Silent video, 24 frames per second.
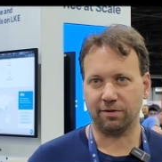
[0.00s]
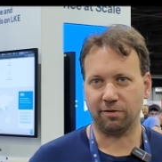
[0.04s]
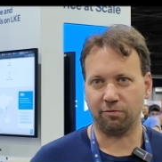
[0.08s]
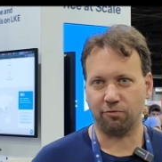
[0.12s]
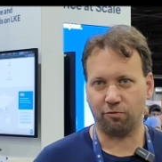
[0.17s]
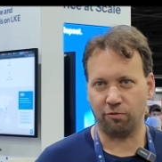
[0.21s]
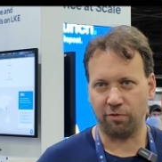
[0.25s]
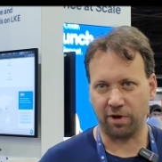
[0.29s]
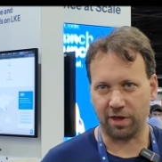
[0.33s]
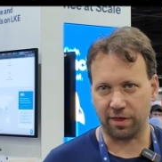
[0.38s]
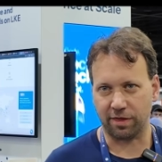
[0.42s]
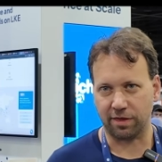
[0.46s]

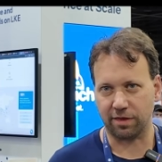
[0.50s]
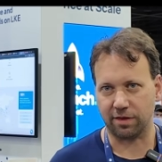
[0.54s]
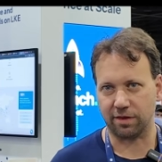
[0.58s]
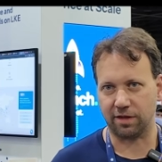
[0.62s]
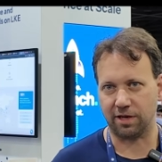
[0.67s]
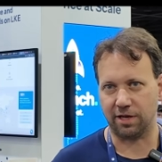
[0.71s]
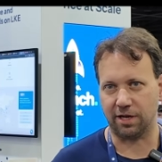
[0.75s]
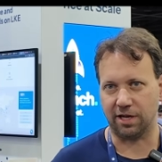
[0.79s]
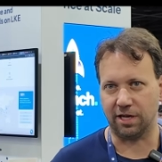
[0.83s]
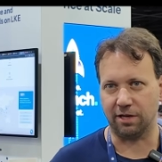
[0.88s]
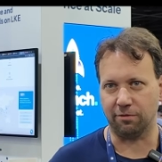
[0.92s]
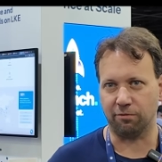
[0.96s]
with
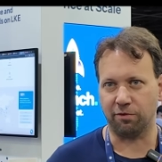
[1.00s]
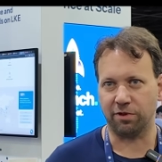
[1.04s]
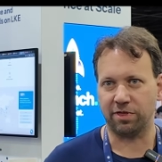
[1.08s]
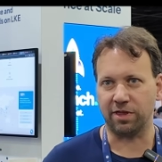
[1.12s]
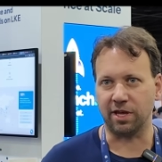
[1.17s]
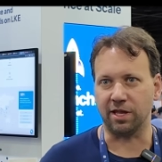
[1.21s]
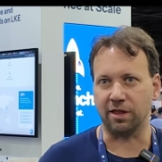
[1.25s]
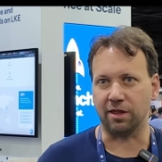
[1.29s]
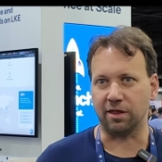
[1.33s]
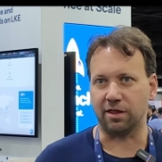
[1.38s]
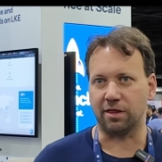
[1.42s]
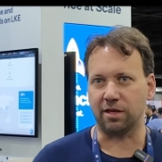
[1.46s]
uh,
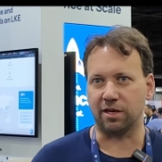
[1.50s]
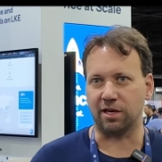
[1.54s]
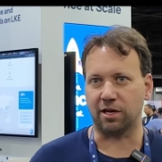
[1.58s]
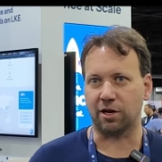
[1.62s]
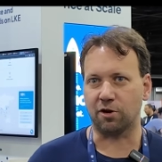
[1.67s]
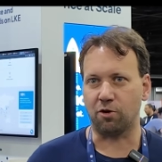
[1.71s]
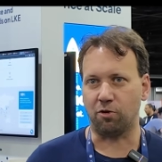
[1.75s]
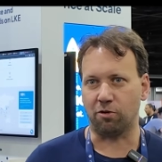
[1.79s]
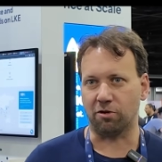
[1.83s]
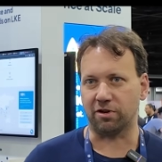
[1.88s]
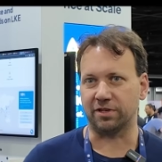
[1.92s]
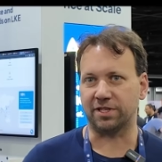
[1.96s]
within the
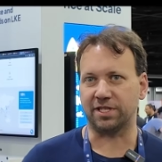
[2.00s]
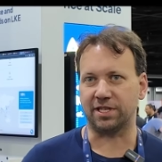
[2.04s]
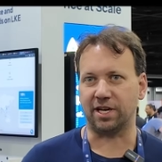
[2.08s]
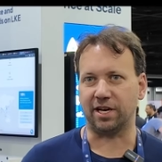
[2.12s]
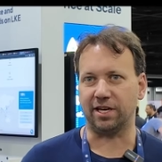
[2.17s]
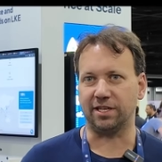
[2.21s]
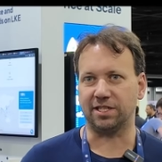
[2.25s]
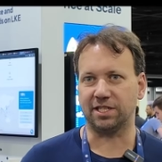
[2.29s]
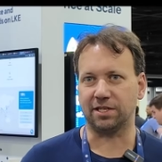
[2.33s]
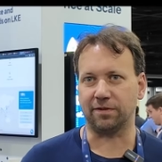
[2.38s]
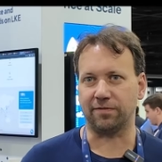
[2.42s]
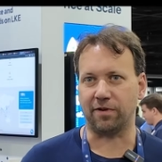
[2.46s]
core sites